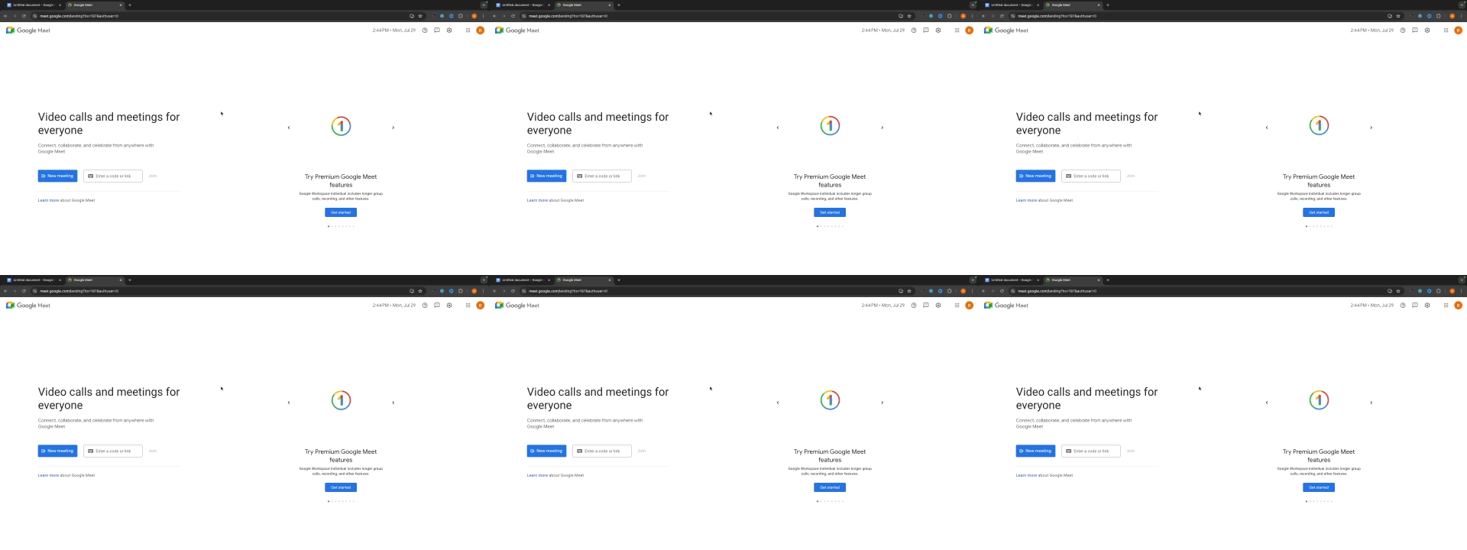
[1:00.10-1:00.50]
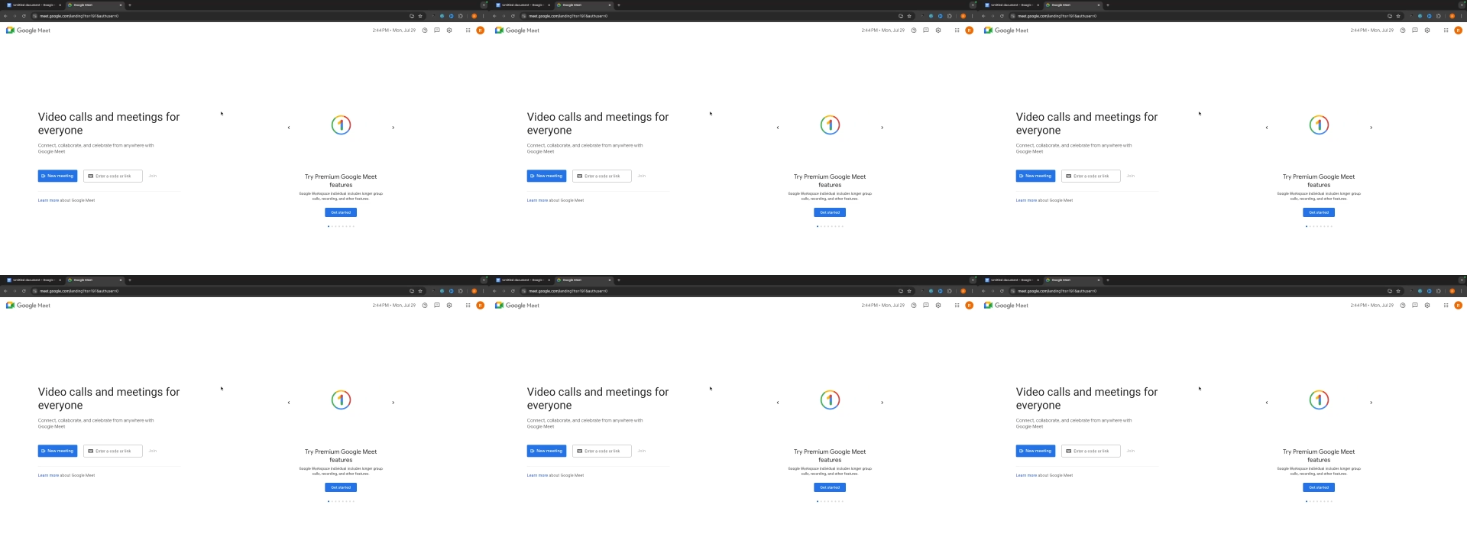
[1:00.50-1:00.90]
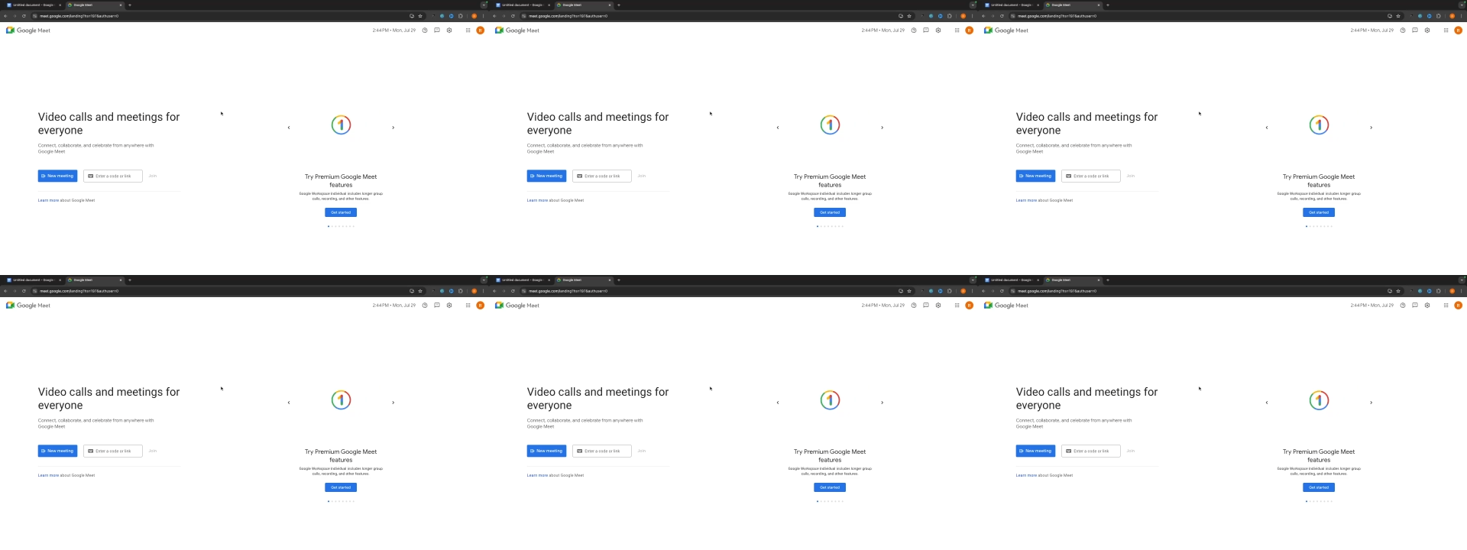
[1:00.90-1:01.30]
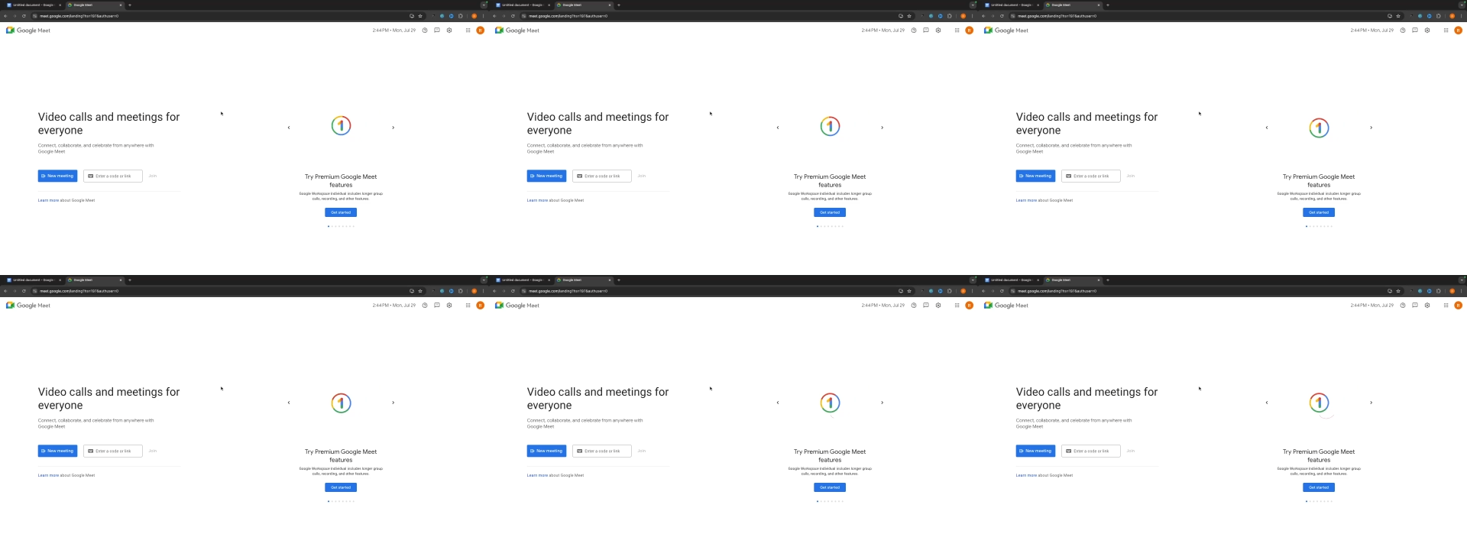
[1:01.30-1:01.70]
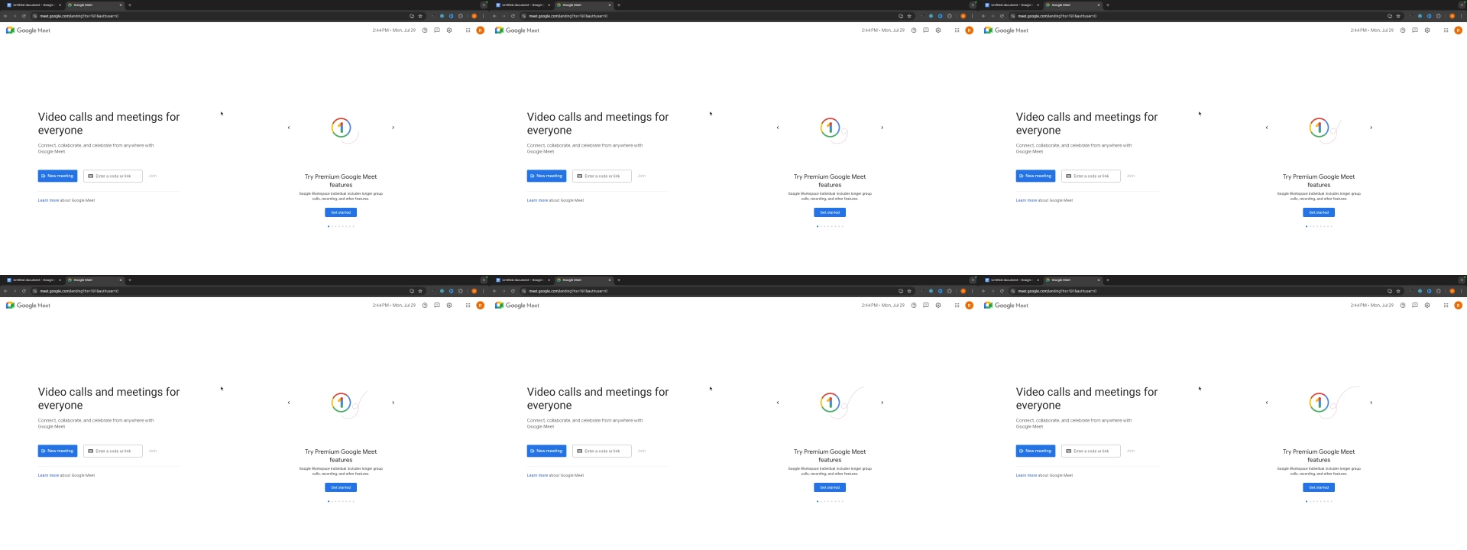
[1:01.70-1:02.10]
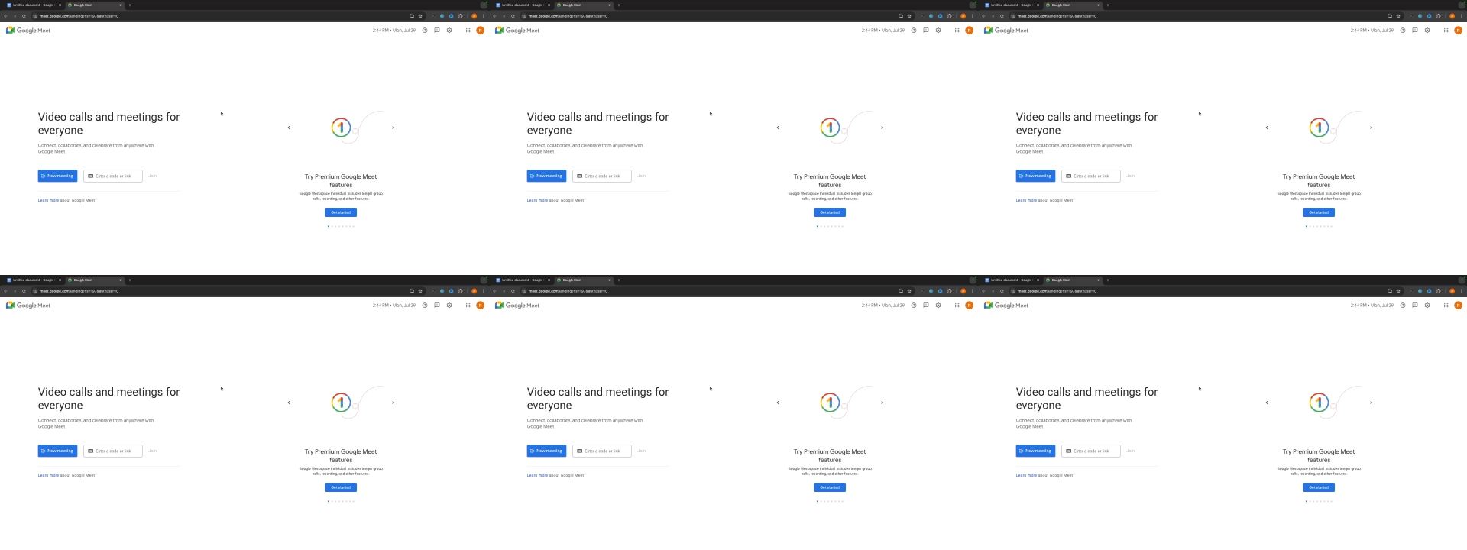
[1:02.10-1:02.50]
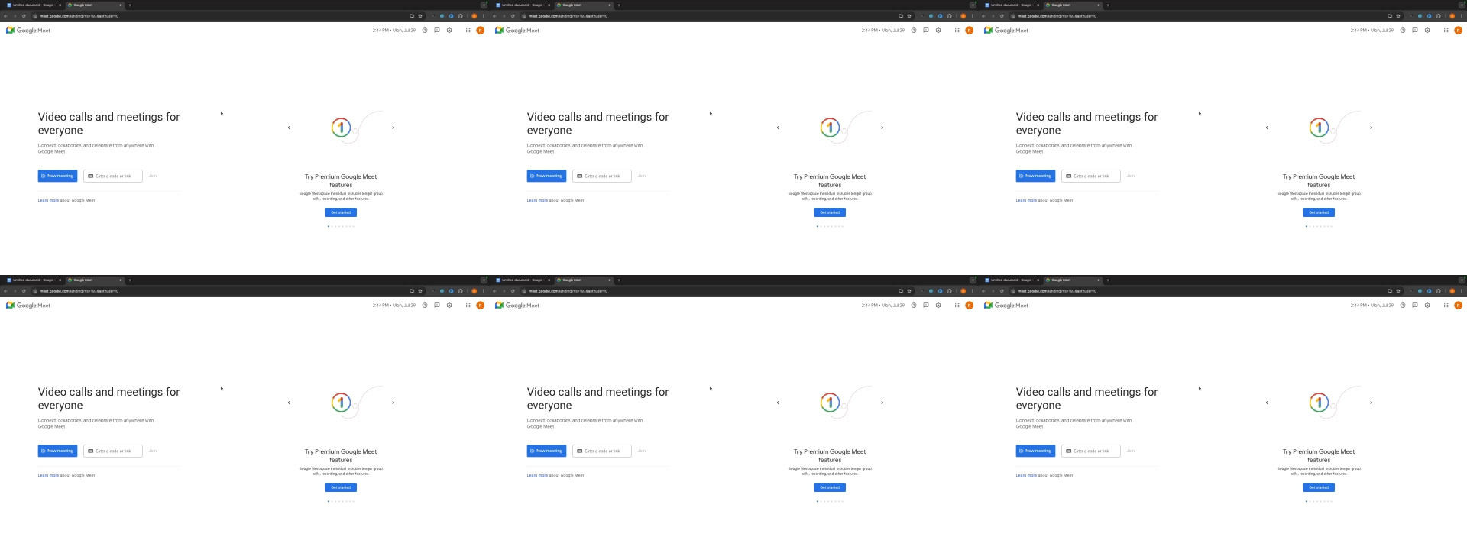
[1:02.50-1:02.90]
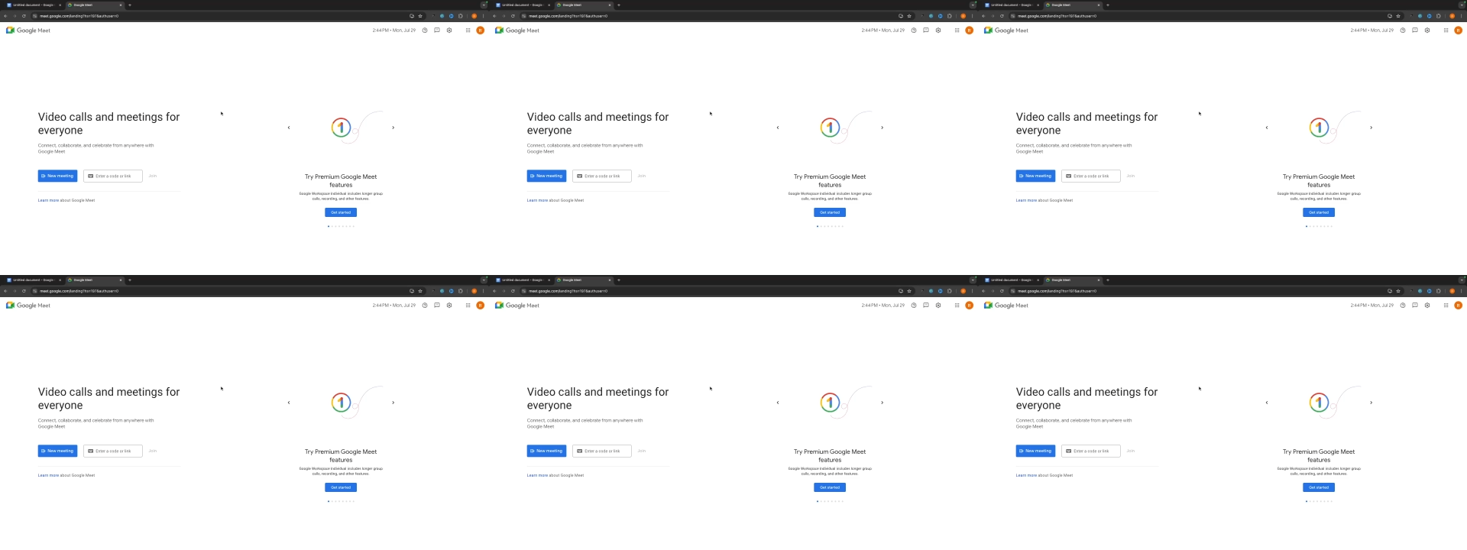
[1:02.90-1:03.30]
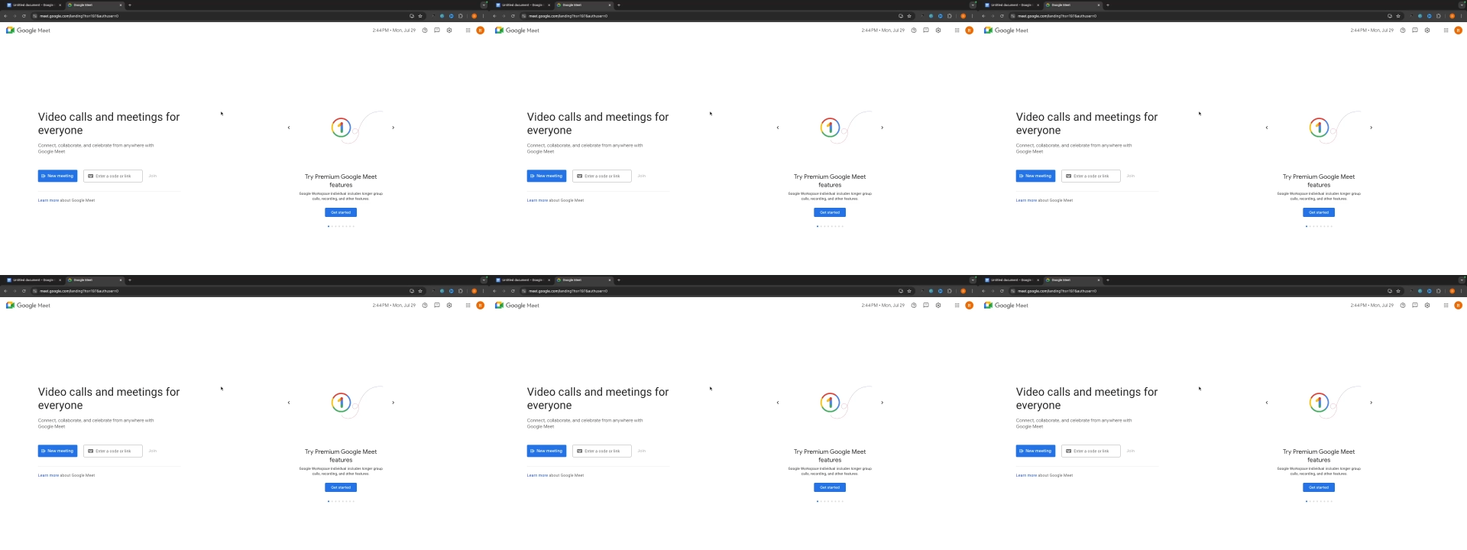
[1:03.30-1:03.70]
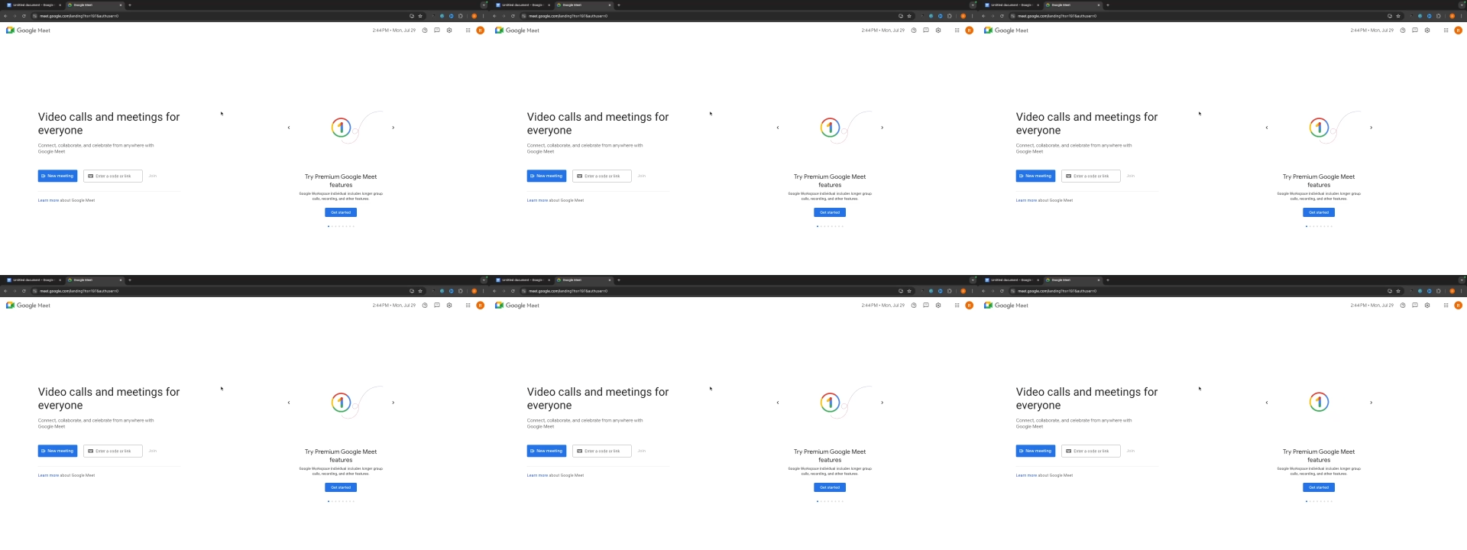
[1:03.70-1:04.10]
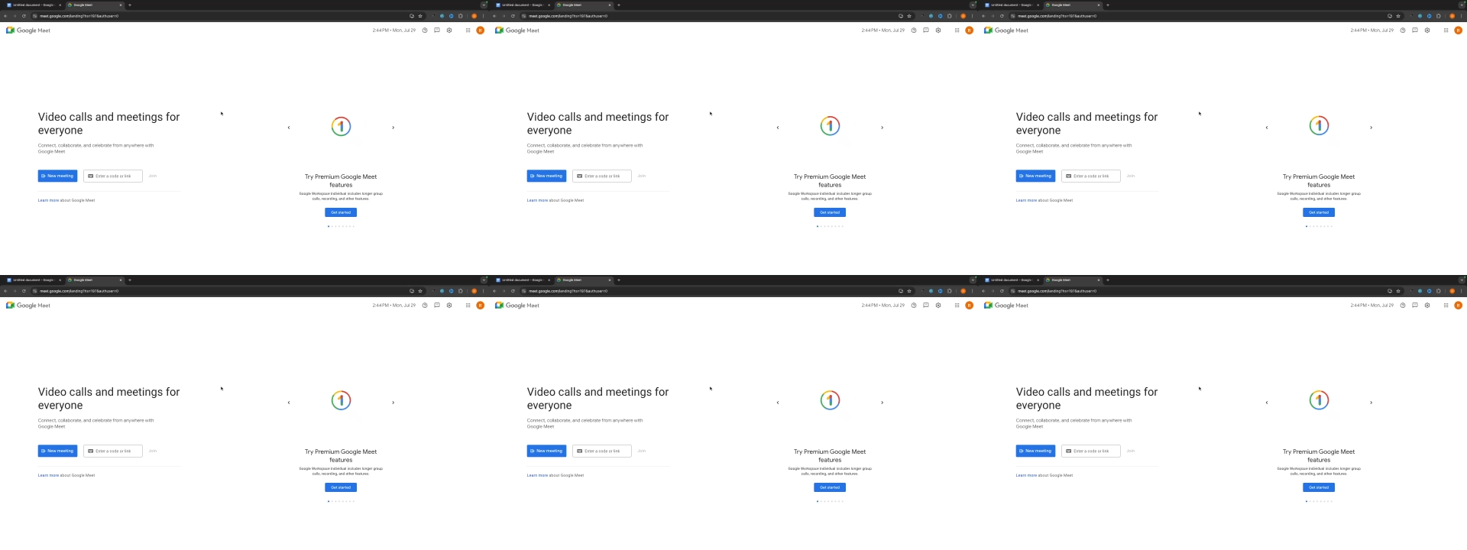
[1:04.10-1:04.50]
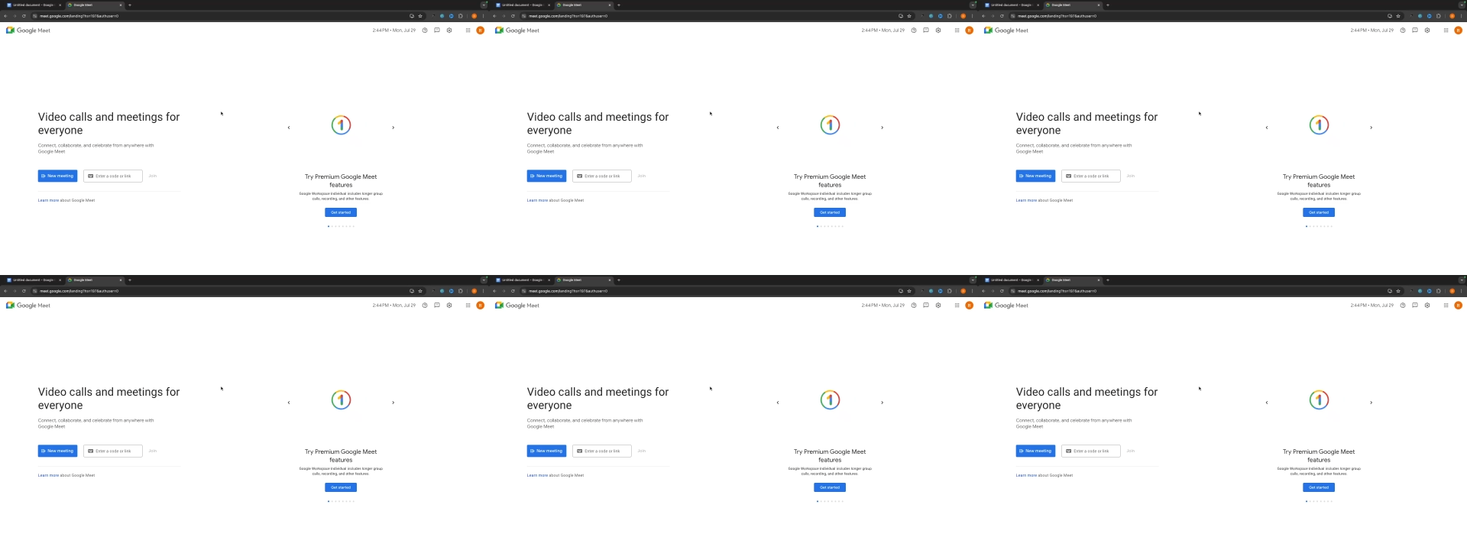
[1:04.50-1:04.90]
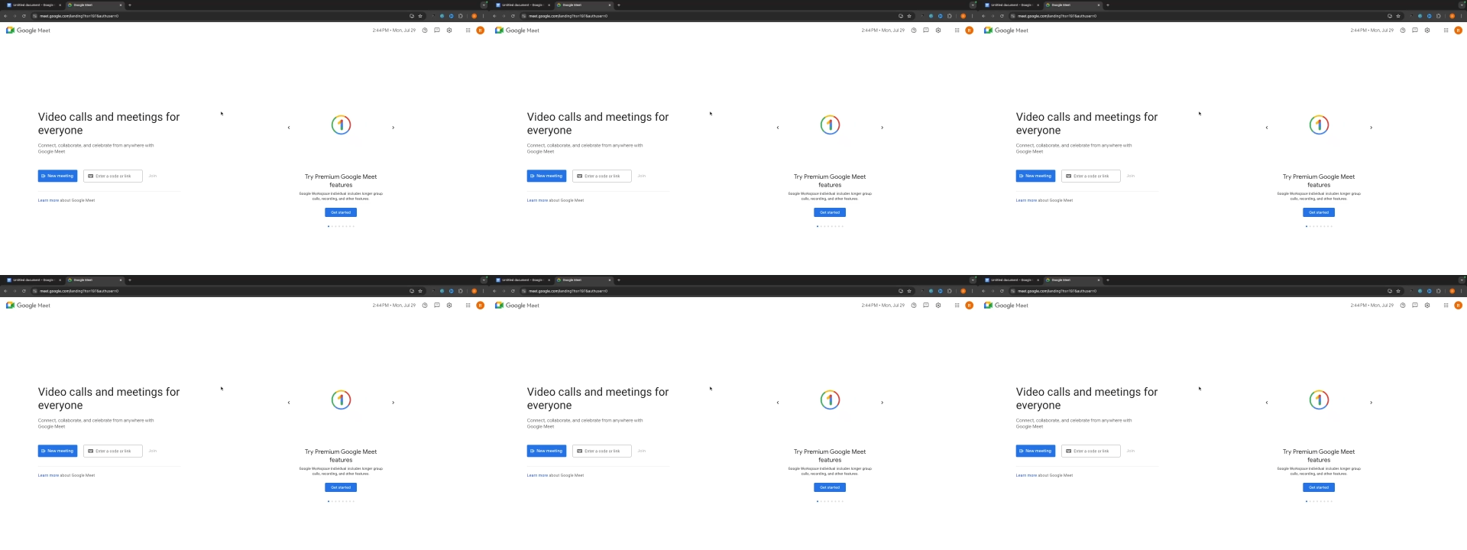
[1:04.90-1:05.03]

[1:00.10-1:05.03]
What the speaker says: No face is visible, so there are no lips to read.